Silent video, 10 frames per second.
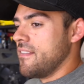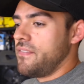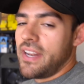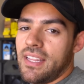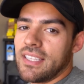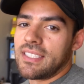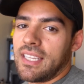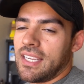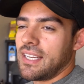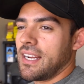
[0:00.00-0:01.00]
fitting this
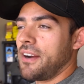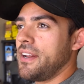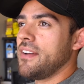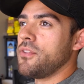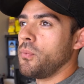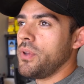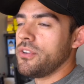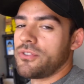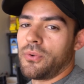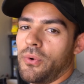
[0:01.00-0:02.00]
kit. I already have the
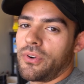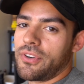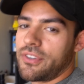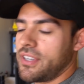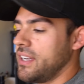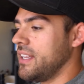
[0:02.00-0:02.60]
wheels ordered.